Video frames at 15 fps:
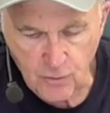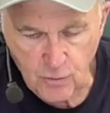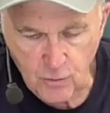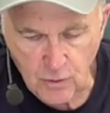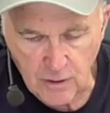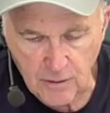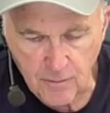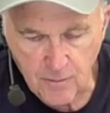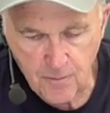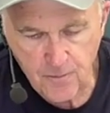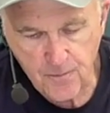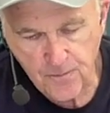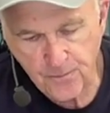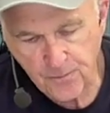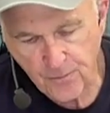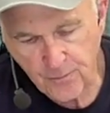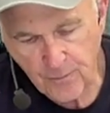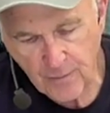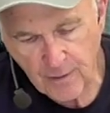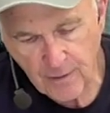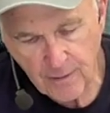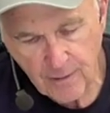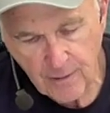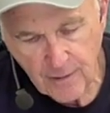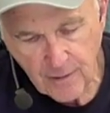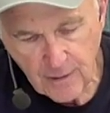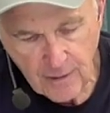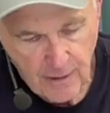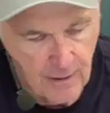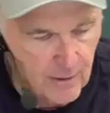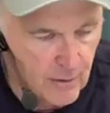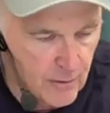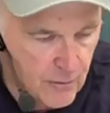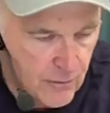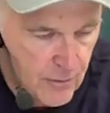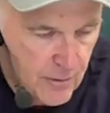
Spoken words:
one is